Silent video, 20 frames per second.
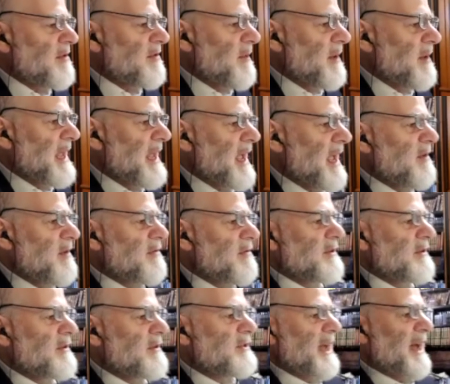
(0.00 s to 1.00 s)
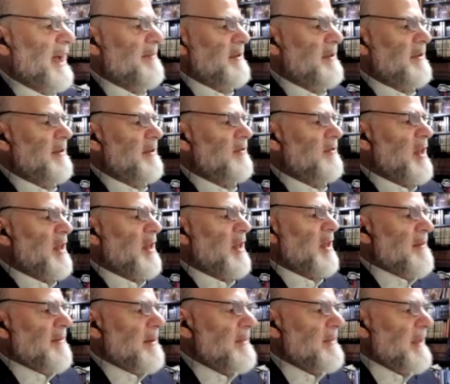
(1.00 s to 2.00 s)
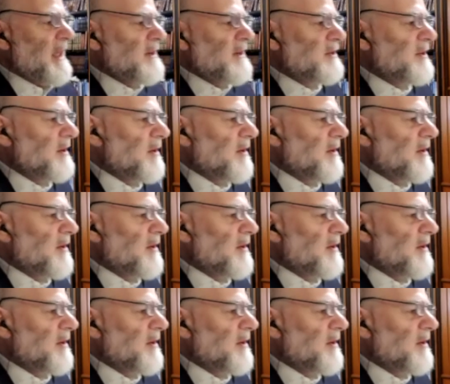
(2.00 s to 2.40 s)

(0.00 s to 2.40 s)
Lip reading: we can't use on Shabbos because